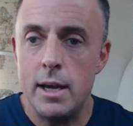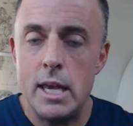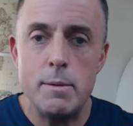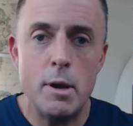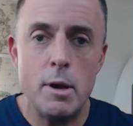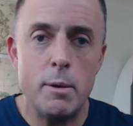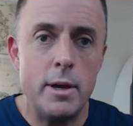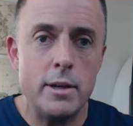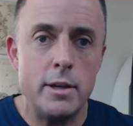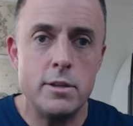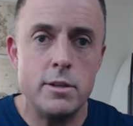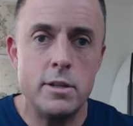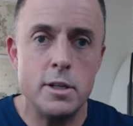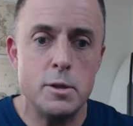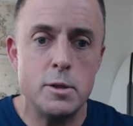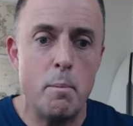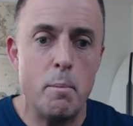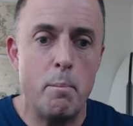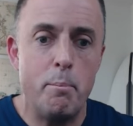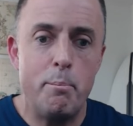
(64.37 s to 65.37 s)
email
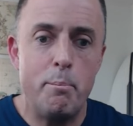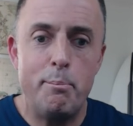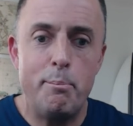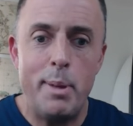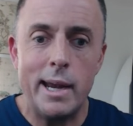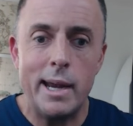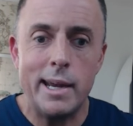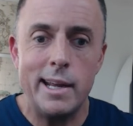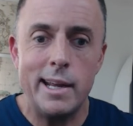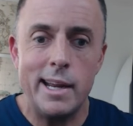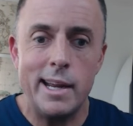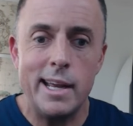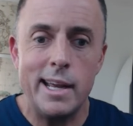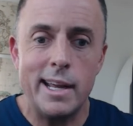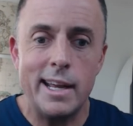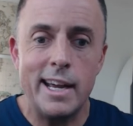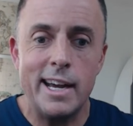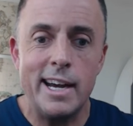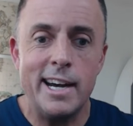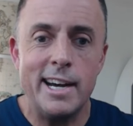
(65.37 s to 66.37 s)
messages
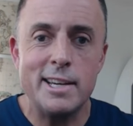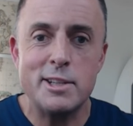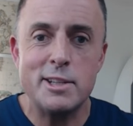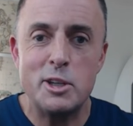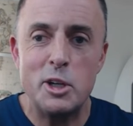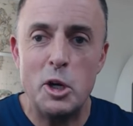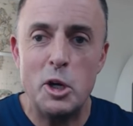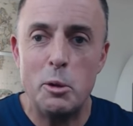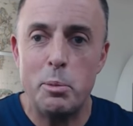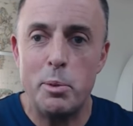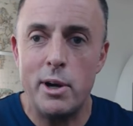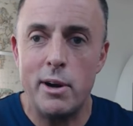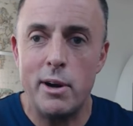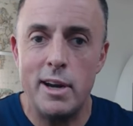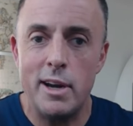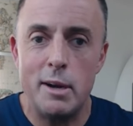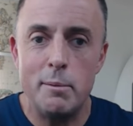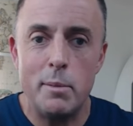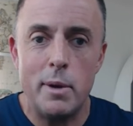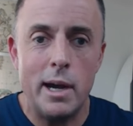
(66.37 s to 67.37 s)
beckoning us to open our
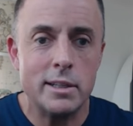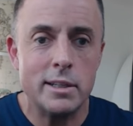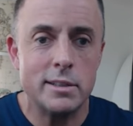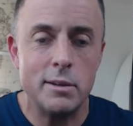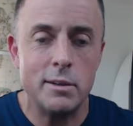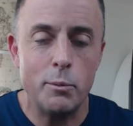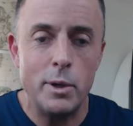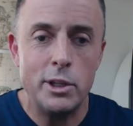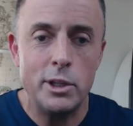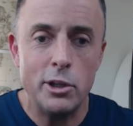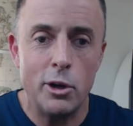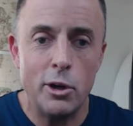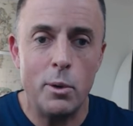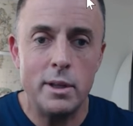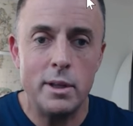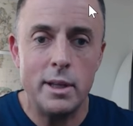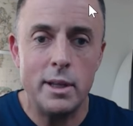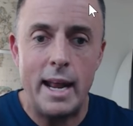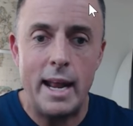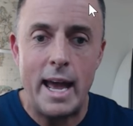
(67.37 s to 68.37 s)
inbox, and we don't
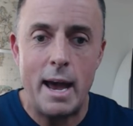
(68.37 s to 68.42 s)
want that